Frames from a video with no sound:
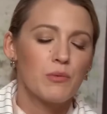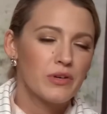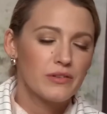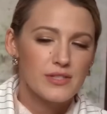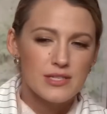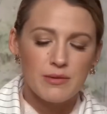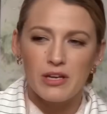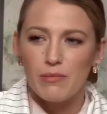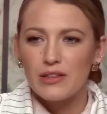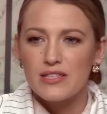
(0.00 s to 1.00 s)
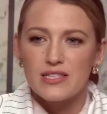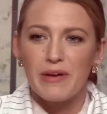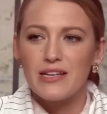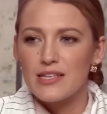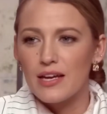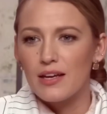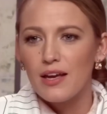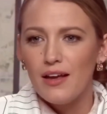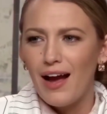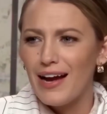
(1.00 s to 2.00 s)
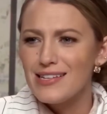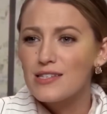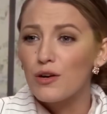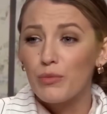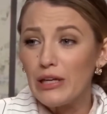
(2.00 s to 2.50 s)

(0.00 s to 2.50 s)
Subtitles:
which led some to conclude that both